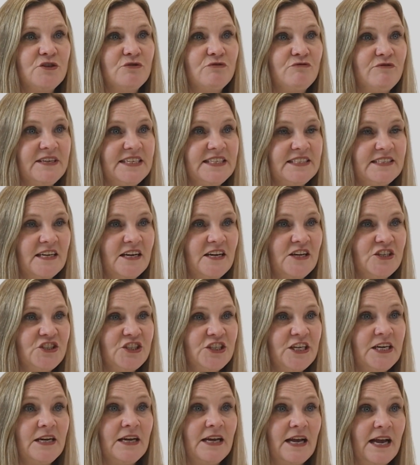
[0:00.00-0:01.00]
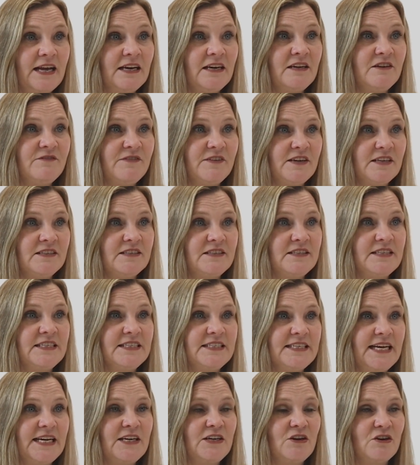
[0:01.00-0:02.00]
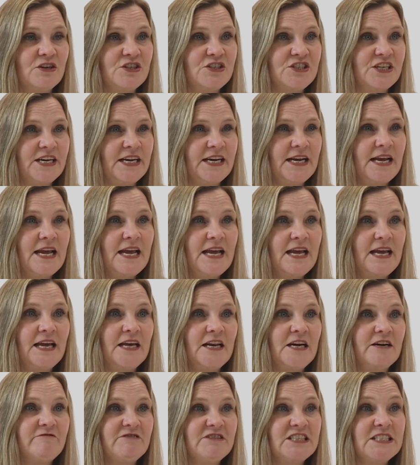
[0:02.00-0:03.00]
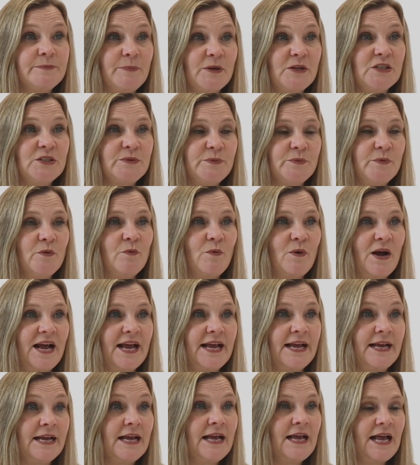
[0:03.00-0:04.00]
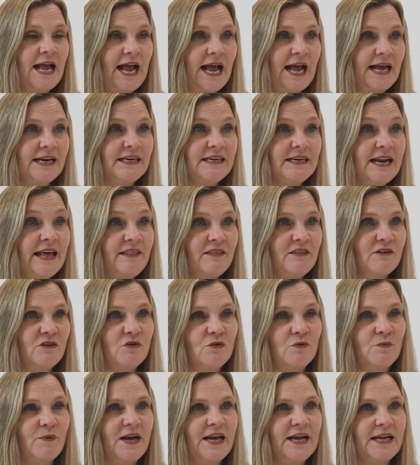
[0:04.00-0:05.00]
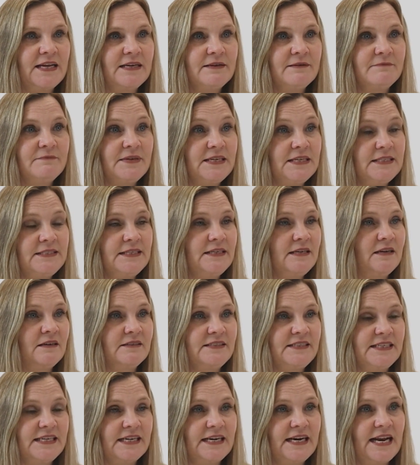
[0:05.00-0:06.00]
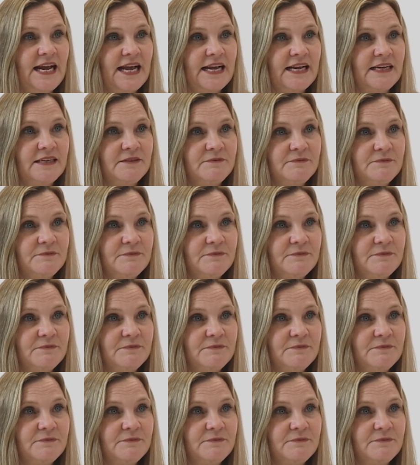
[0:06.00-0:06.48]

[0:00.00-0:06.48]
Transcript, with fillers: to researching and advancing technology in a responsible way and an ethical way. It's in our DNA.